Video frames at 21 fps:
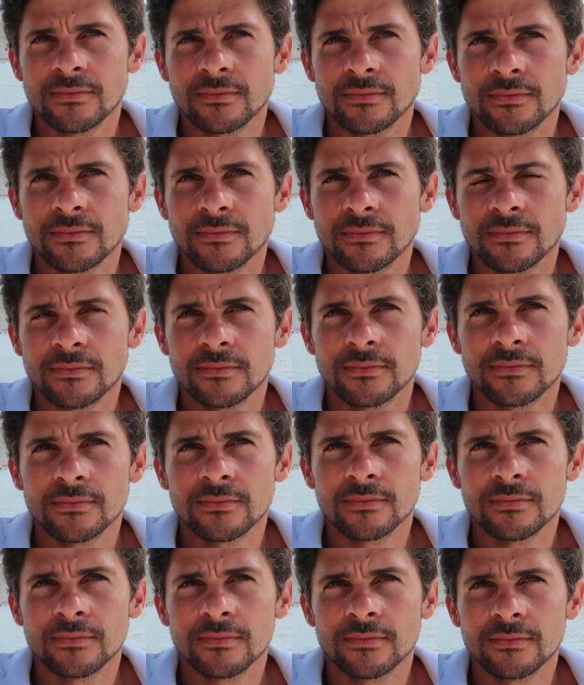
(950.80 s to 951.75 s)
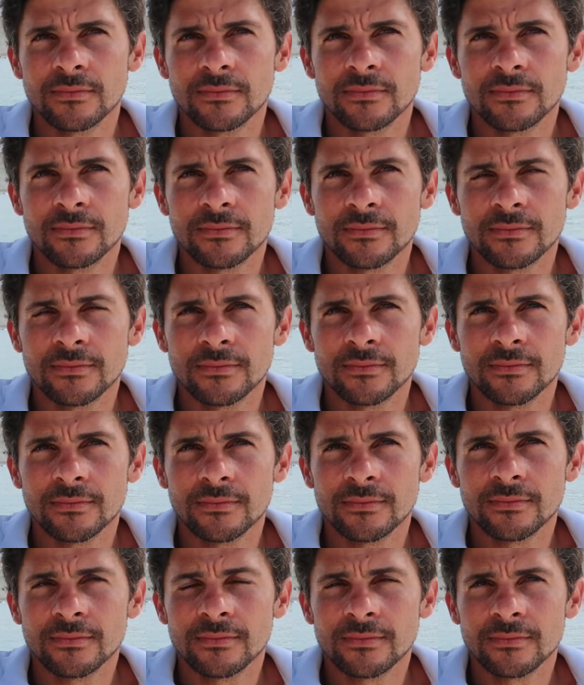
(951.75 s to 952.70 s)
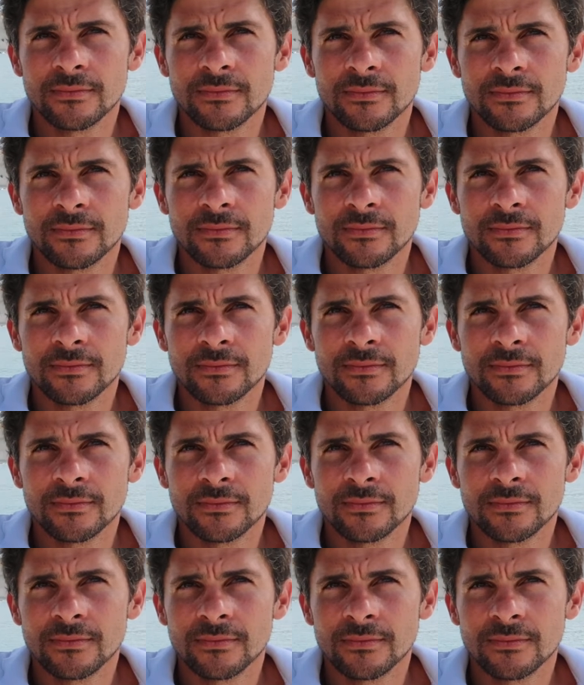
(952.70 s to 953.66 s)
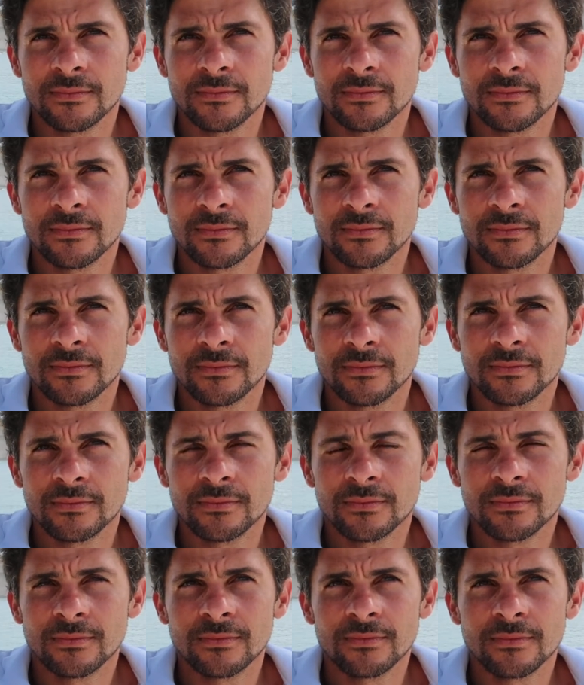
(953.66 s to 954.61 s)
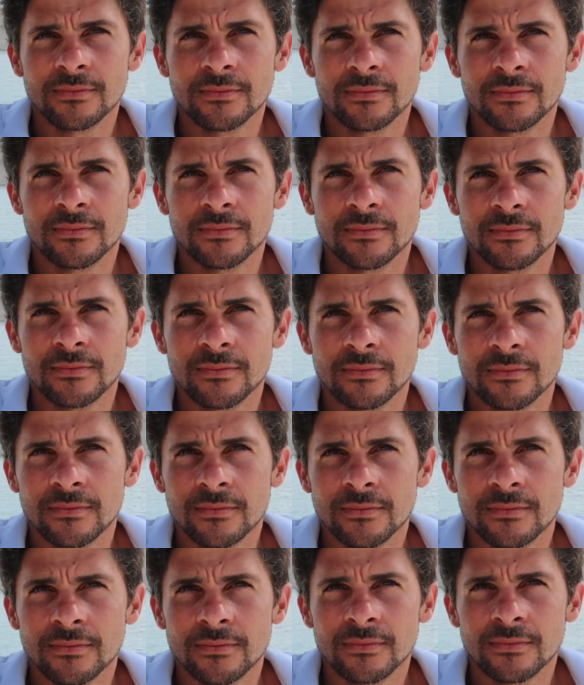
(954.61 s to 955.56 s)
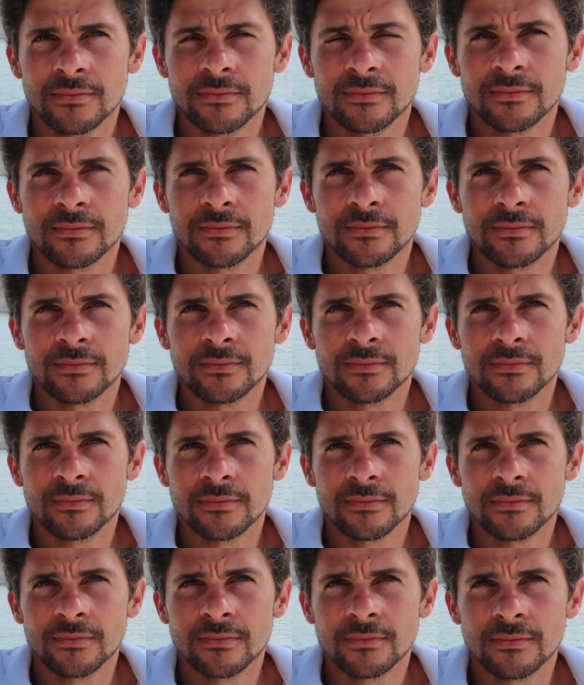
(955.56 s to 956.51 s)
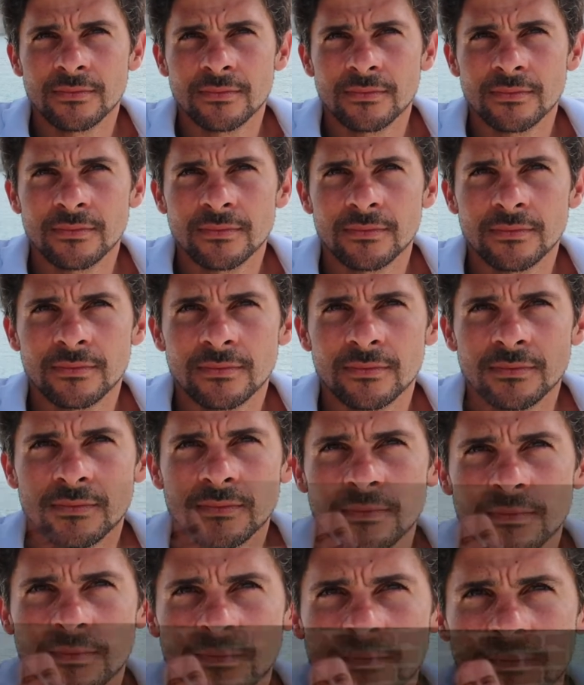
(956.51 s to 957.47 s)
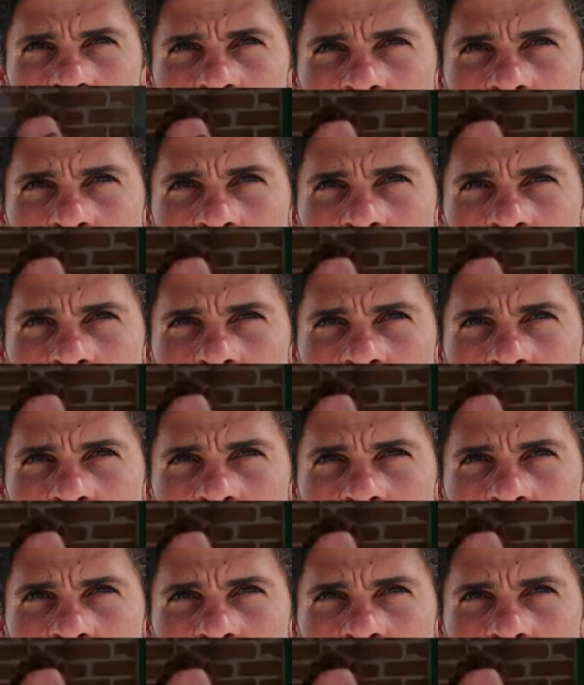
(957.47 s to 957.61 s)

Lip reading: No words are spoken by the person on screen.